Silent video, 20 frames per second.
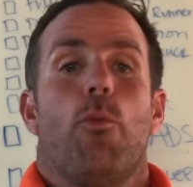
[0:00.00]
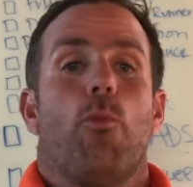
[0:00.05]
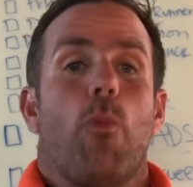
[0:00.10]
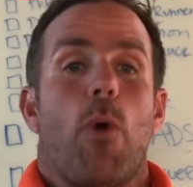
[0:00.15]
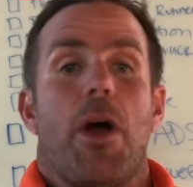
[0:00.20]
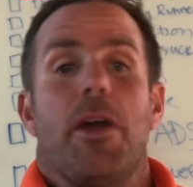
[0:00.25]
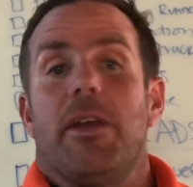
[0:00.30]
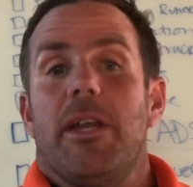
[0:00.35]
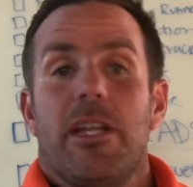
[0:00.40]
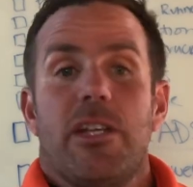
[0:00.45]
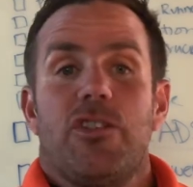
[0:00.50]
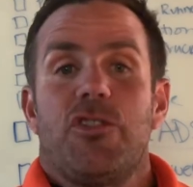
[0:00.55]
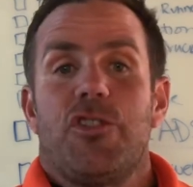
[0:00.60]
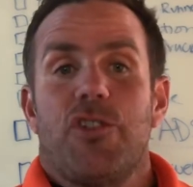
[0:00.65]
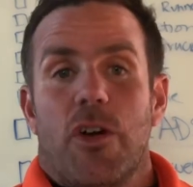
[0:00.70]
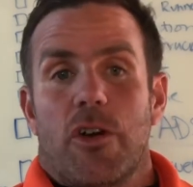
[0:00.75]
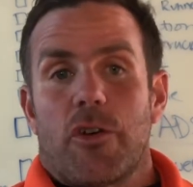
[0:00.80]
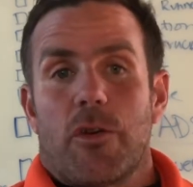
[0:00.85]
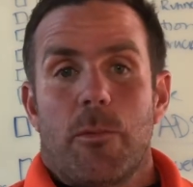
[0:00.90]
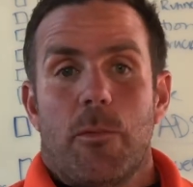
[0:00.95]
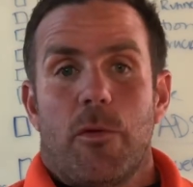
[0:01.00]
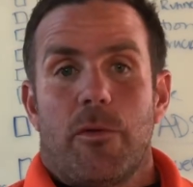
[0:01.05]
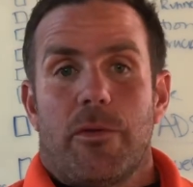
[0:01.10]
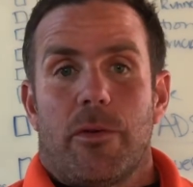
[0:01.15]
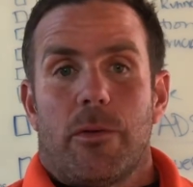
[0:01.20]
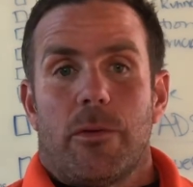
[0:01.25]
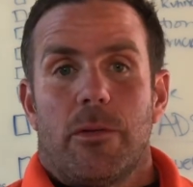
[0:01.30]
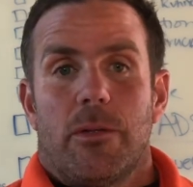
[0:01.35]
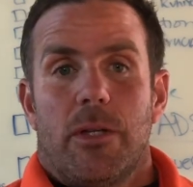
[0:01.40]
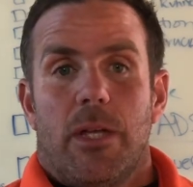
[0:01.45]
what is junk
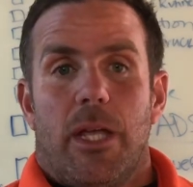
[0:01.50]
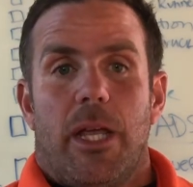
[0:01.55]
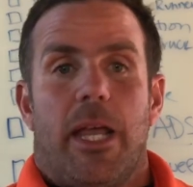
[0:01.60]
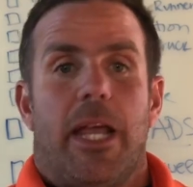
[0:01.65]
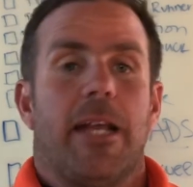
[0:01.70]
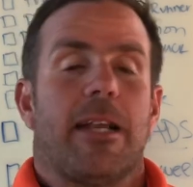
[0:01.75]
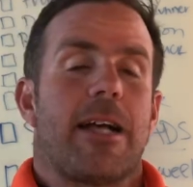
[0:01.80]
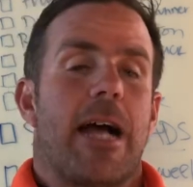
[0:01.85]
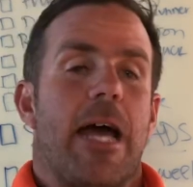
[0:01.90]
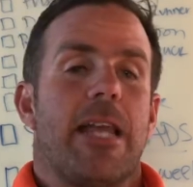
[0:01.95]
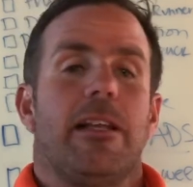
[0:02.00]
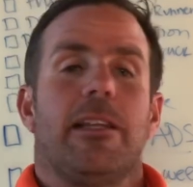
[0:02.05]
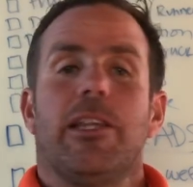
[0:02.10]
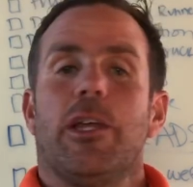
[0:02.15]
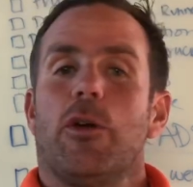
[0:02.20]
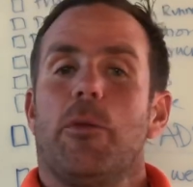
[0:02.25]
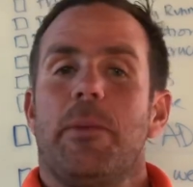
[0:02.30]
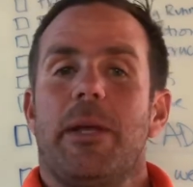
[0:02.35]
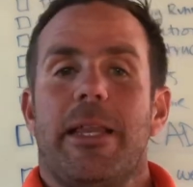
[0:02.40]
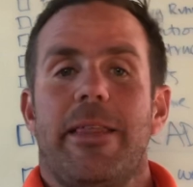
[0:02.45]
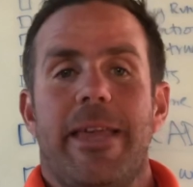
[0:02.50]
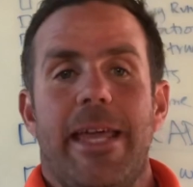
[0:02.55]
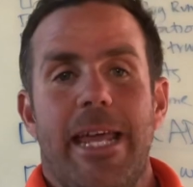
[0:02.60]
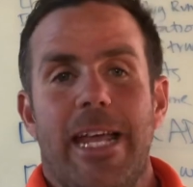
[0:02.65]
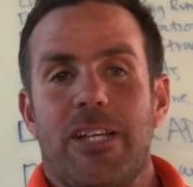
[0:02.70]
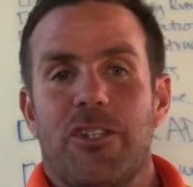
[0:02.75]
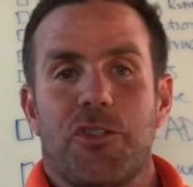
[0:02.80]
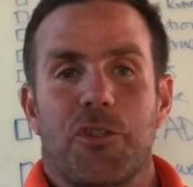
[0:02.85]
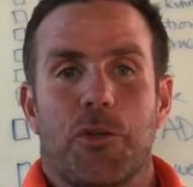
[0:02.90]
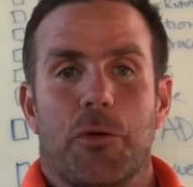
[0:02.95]
removal, and kind of a little bit of the
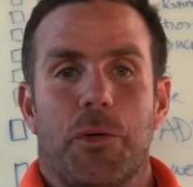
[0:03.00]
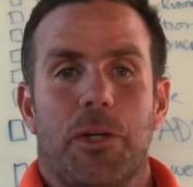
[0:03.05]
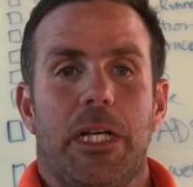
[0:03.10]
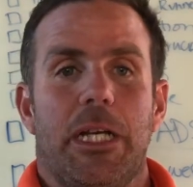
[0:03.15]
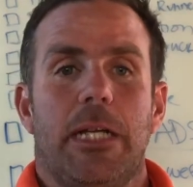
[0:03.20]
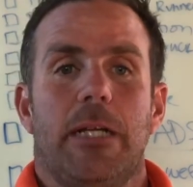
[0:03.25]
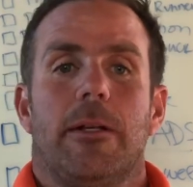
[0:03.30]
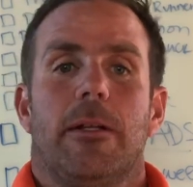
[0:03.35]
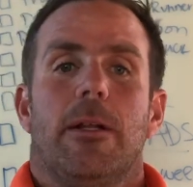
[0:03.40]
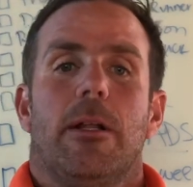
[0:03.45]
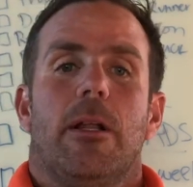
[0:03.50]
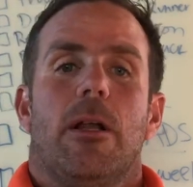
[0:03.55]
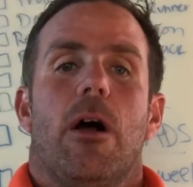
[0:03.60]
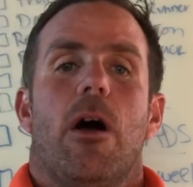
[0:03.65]
history